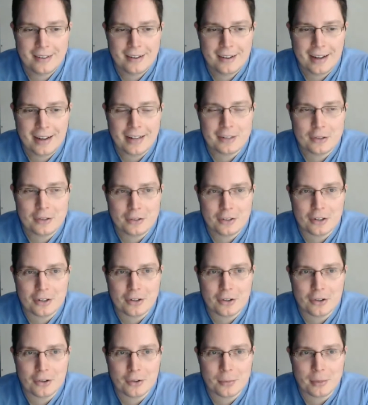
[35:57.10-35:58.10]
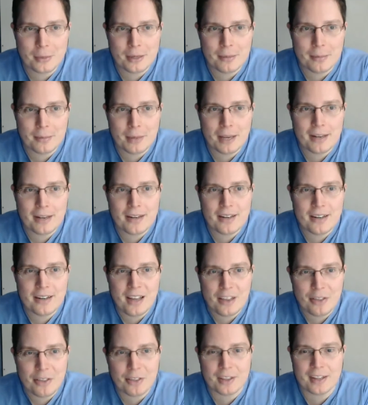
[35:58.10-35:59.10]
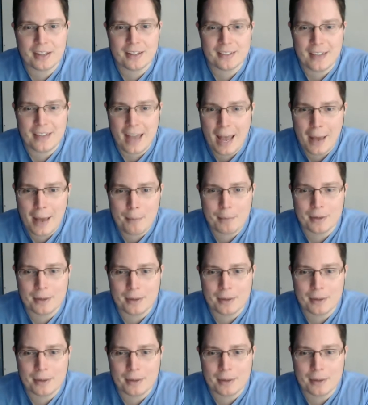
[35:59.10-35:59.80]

it just occurred to me, man, nothing has happened